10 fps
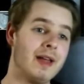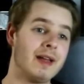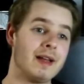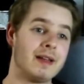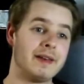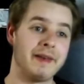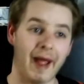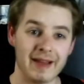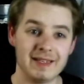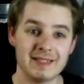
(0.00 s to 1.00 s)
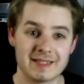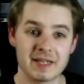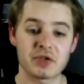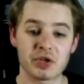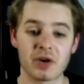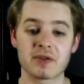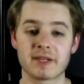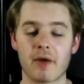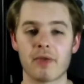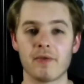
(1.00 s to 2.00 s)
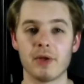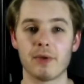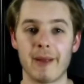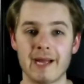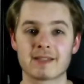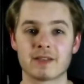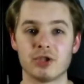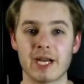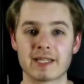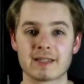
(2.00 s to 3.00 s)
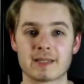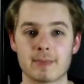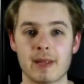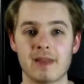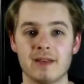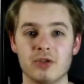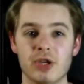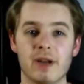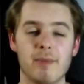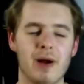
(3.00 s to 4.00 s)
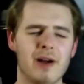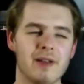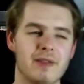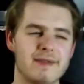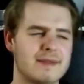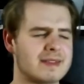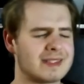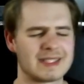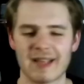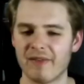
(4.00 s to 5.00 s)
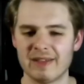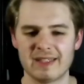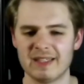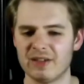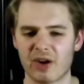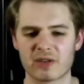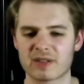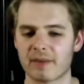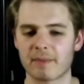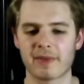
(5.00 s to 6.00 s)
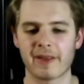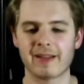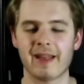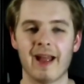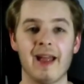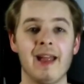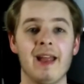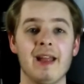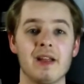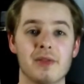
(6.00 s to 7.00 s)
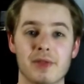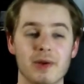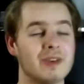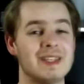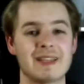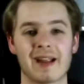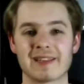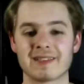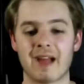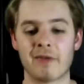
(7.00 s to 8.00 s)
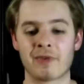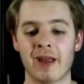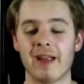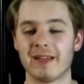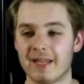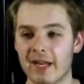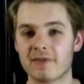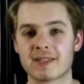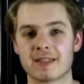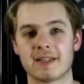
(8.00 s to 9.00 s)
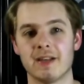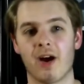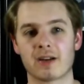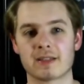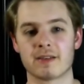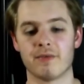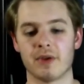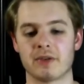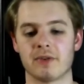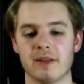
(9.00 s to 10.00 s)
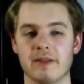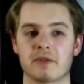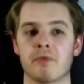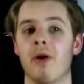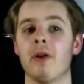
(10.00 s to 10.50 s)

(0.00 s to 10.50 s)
96 yards down the field to pass to Jackson Smith and Jigba, 17 yards, something like that. 30 seconds left. Gives the Seahawks the victory in this one.